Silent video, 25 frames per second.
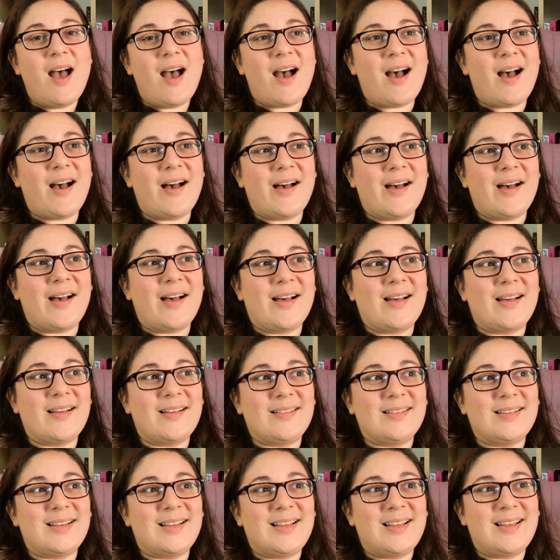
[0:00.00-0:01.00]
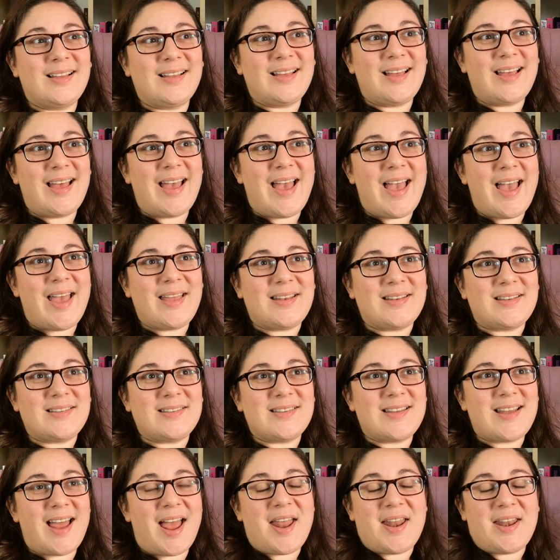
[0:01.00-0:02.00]

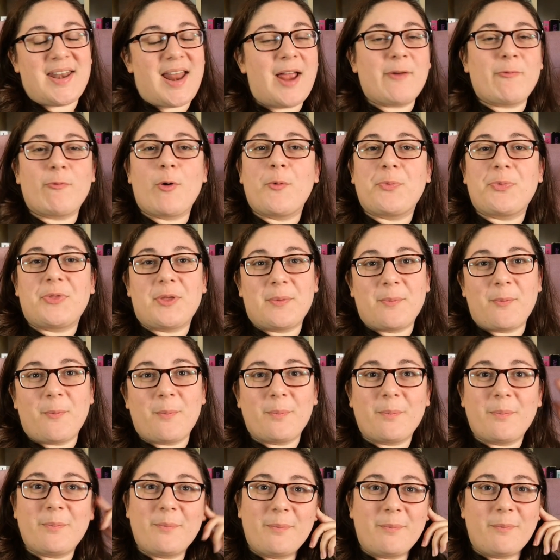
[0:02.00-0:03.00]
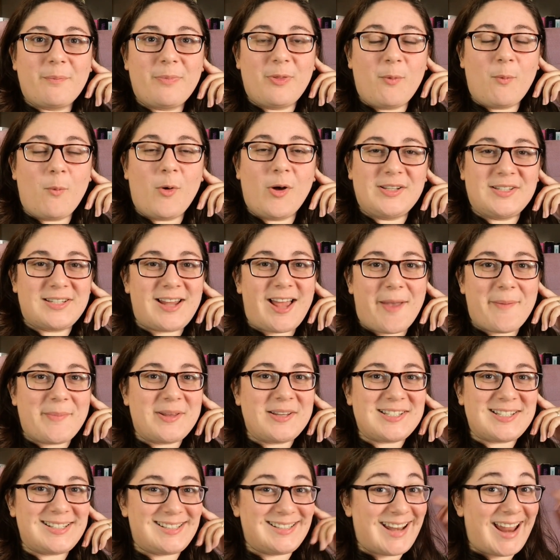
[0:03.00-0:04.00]
and I wrote them the one time
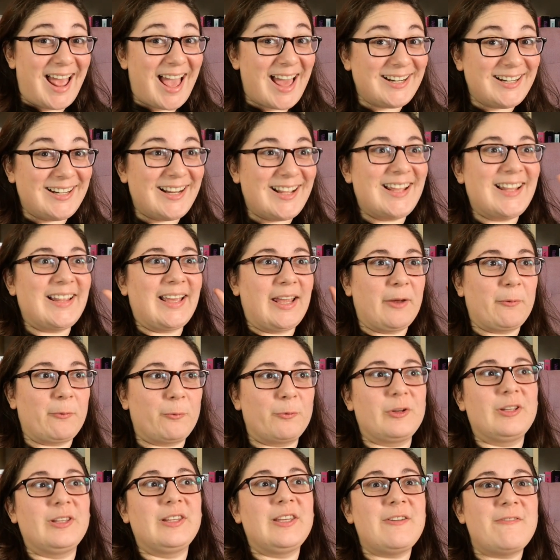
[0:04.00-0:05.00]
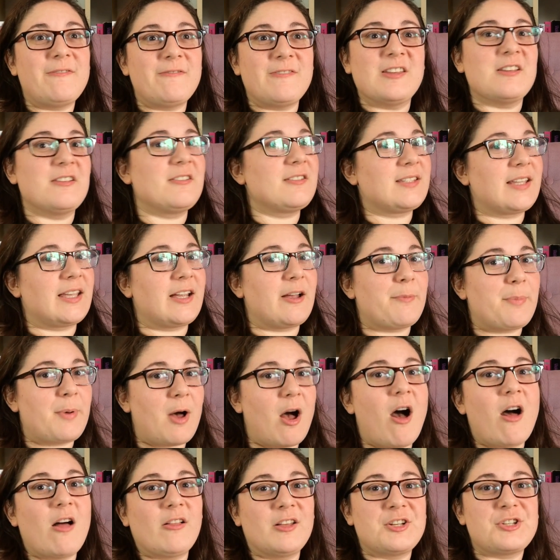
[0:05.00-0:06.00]
and didn't edit it. Like, it really feels like a
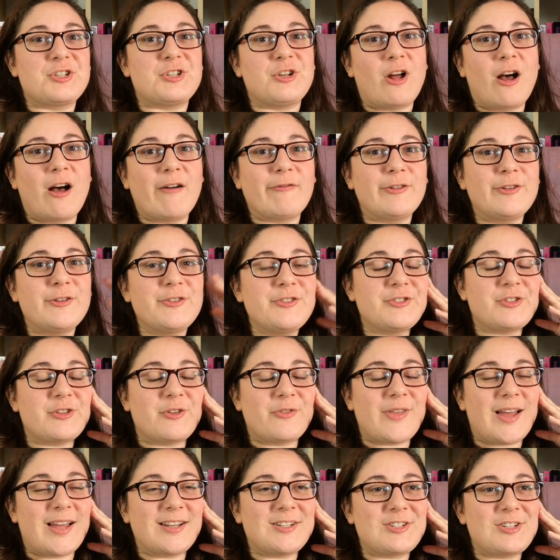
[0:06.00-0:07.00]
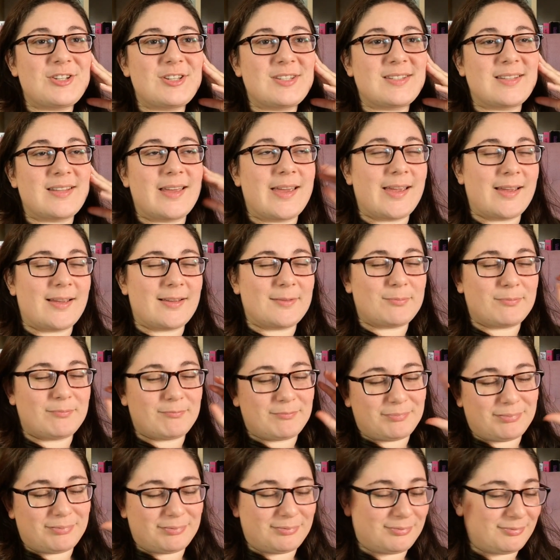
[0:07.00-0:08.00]
polished novel. So that's just like,
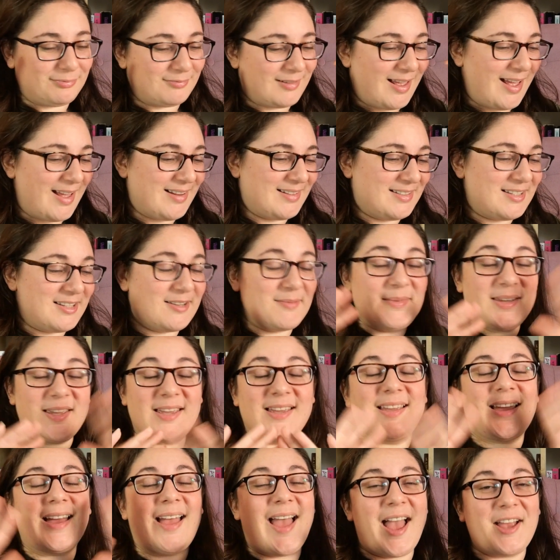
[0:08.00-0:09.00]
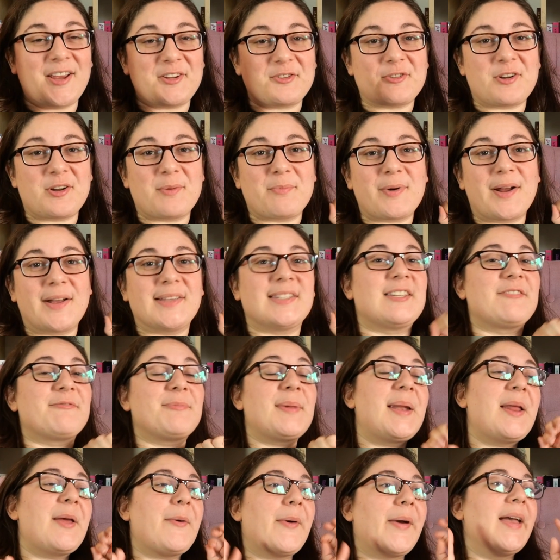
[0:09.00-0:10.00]
to me, extra impressive.
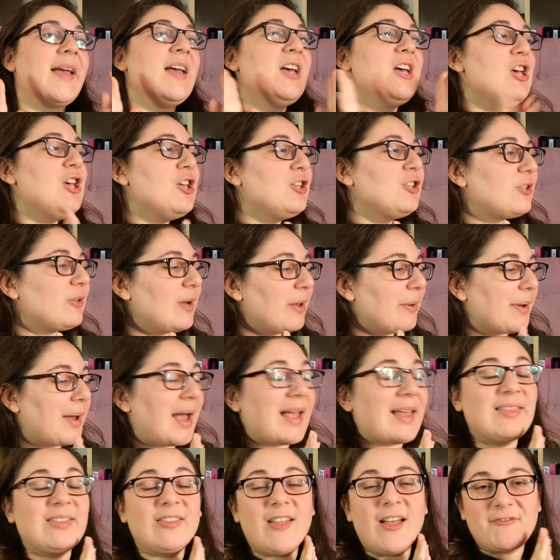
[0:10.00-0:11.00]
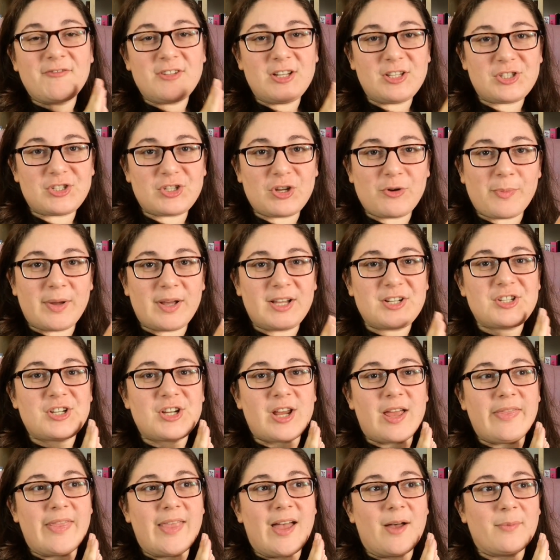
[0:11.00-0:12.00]
But anyway, I loved it so much.
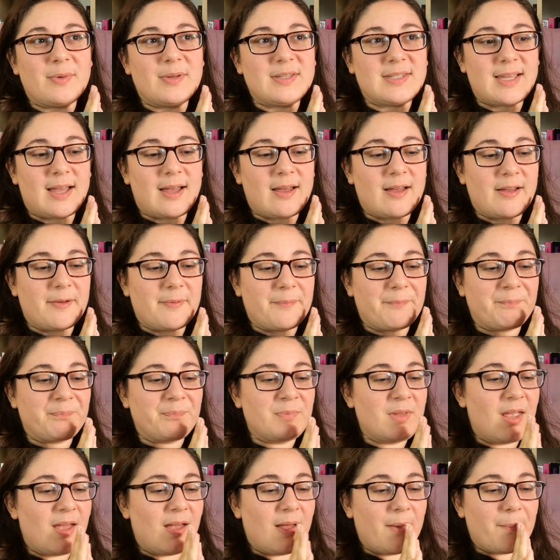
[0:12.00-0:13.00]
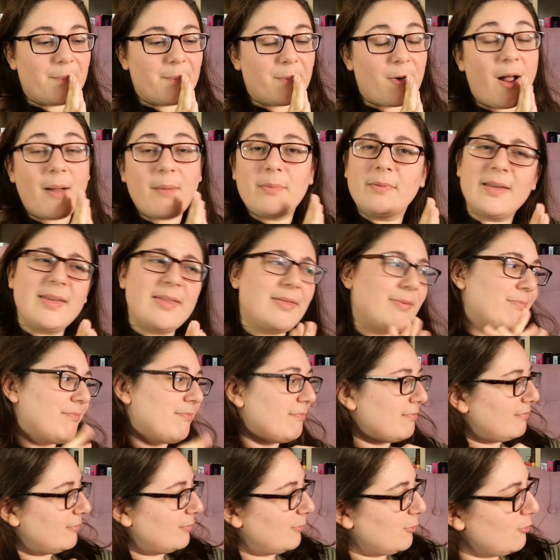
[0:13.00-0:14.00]
And that was probably,
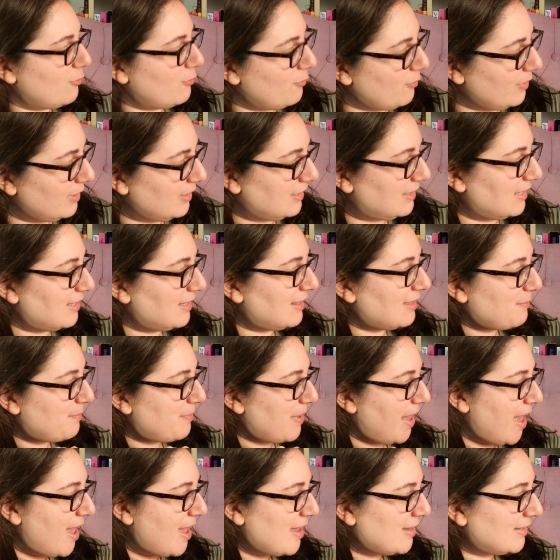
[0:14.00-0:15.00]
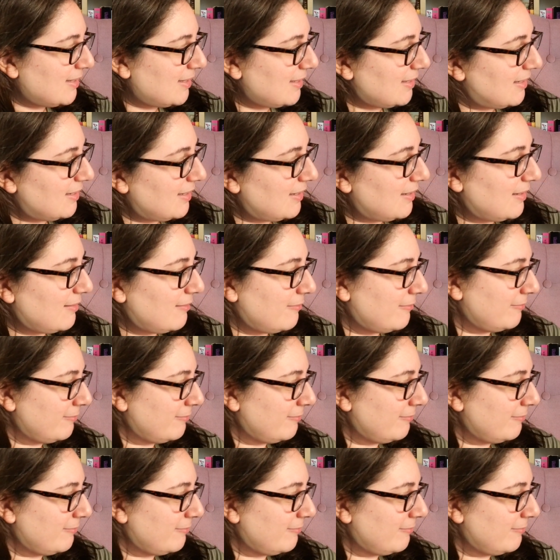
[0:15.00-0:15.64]
is it the best?